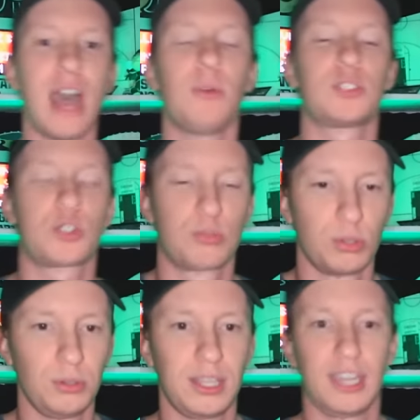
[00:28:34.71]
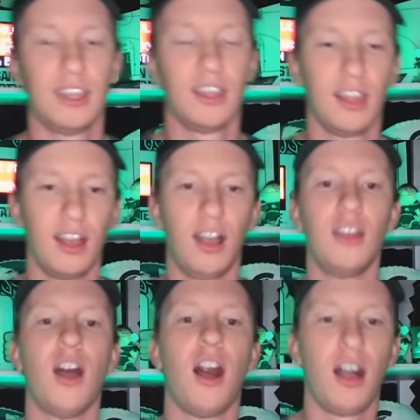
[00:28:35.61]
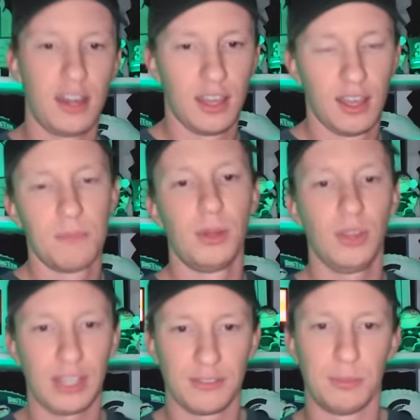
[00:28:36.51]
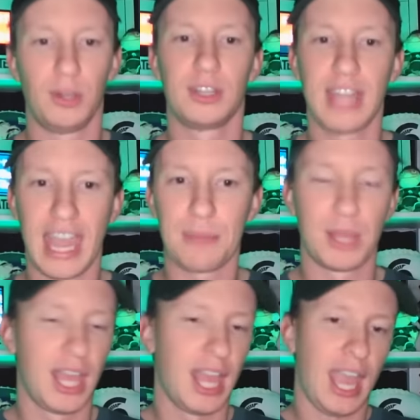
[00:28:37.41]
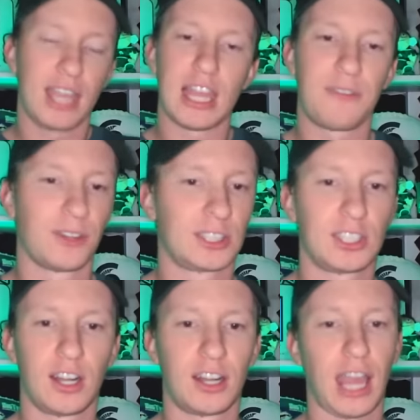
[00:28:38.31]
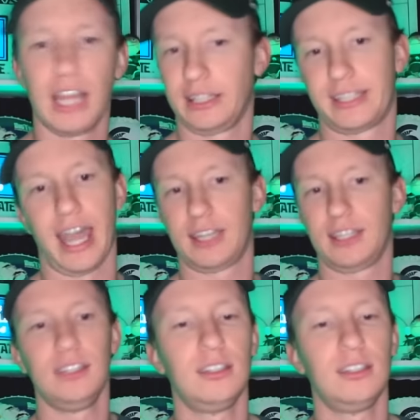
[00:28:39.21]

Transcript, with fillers: that was truly an unbelievable game. And then for third, I, God,